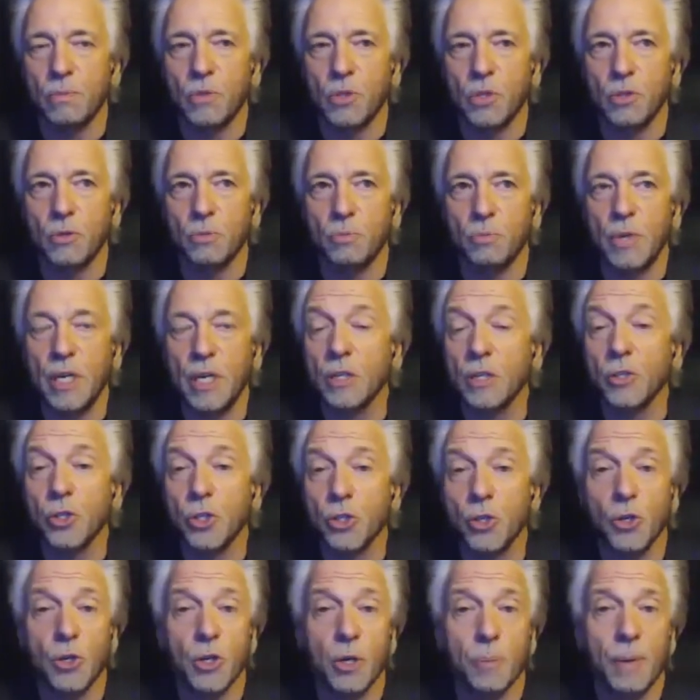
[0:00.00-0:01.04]
be
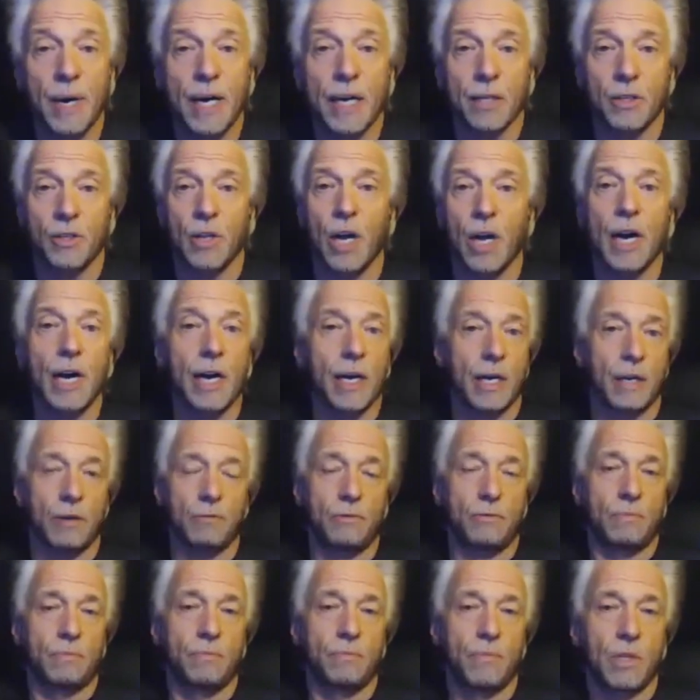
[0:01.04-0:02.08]
concerned about dying
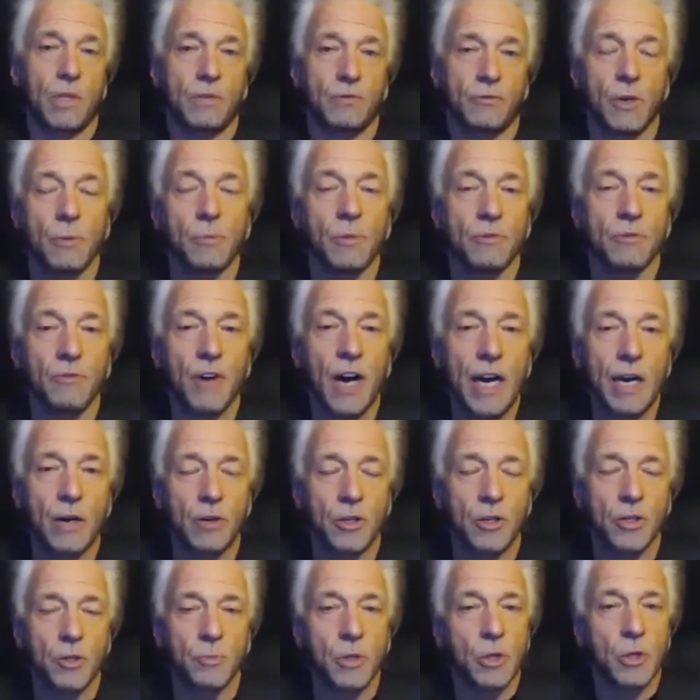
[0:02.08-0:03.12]
from the
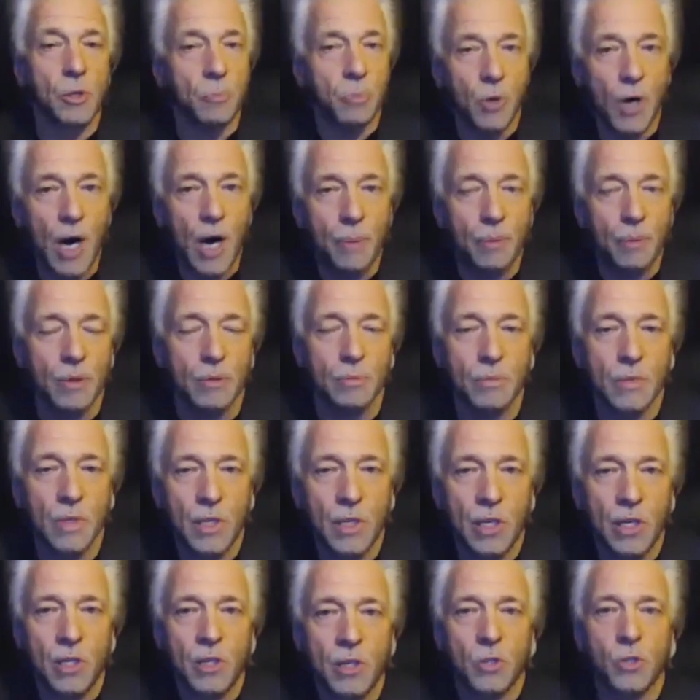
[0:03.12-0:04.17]
virus. But the problem,
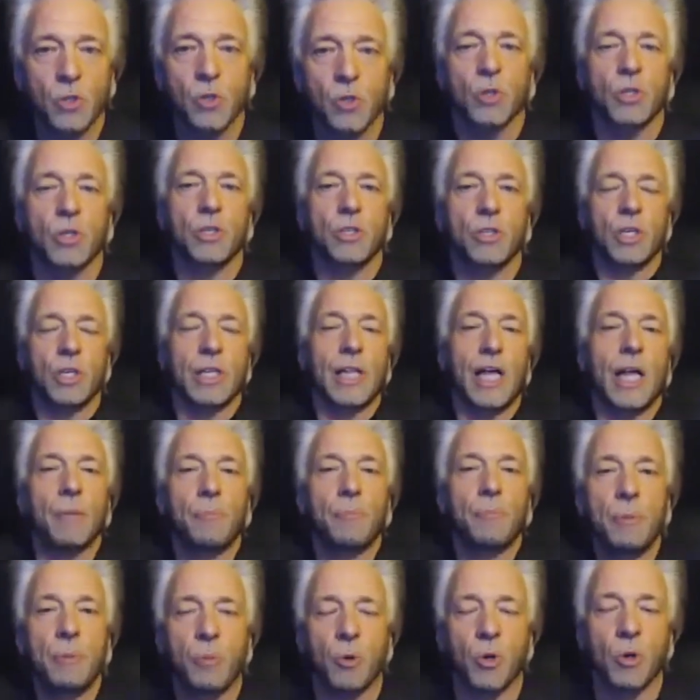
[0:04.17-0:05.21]
George, is a lot of
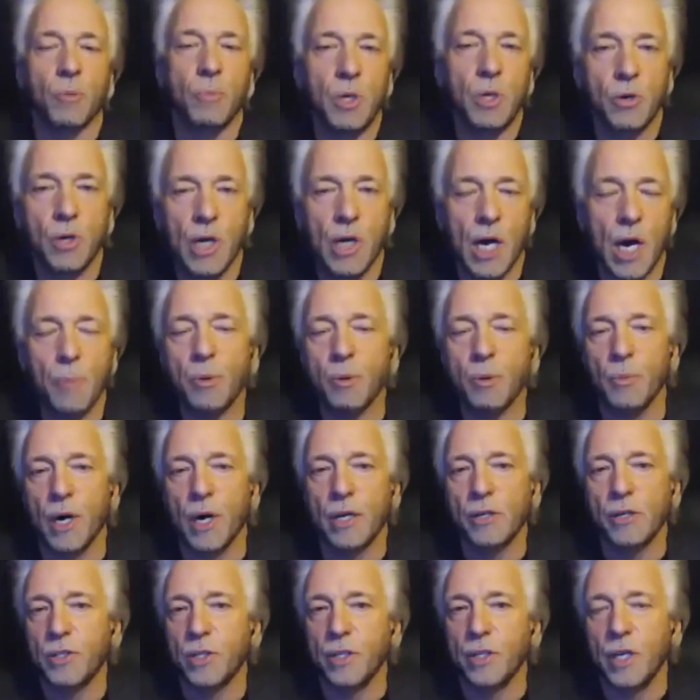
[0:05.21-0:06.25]
people are immune
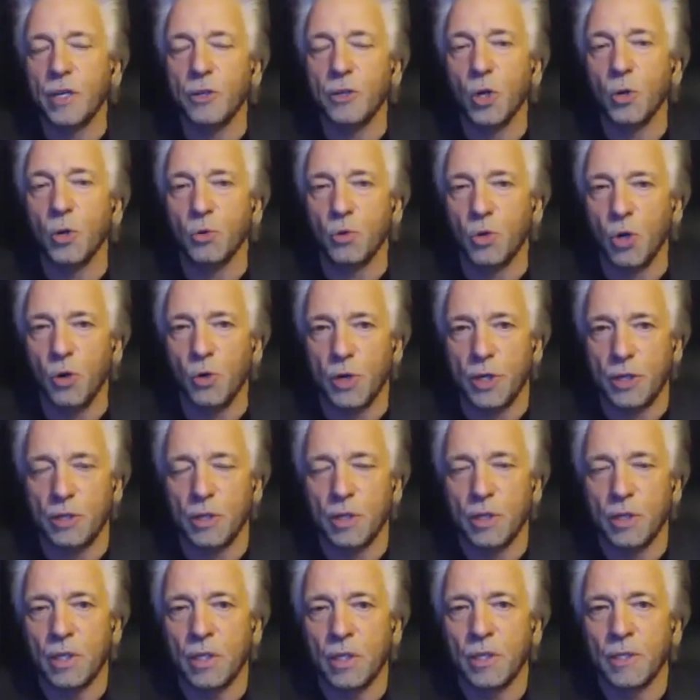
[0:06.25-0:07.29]
compromised and they don't know it.
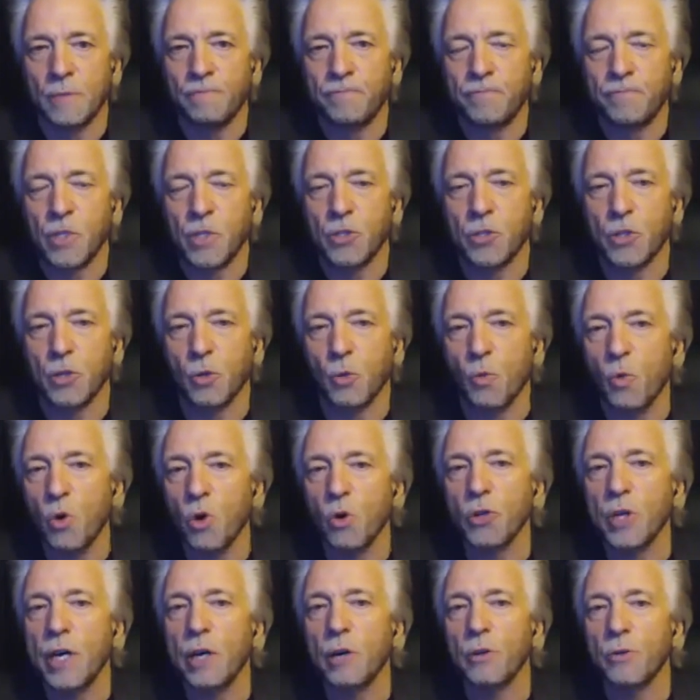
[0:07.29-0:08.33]
So the
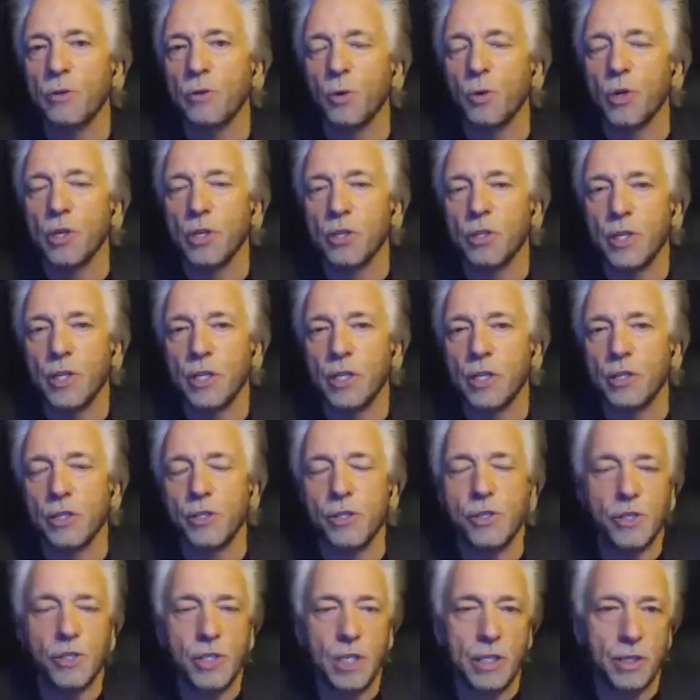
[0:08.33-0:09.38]
World Health Organization,
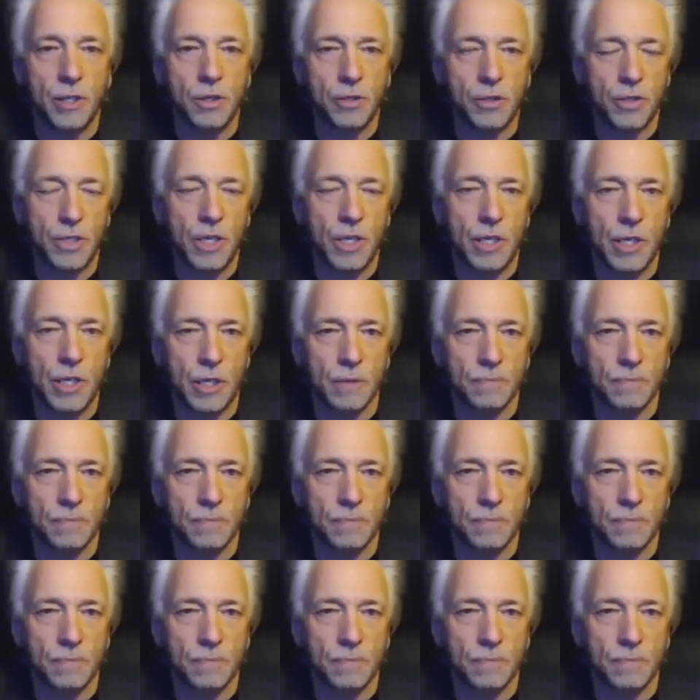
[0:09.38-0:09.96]
CDC,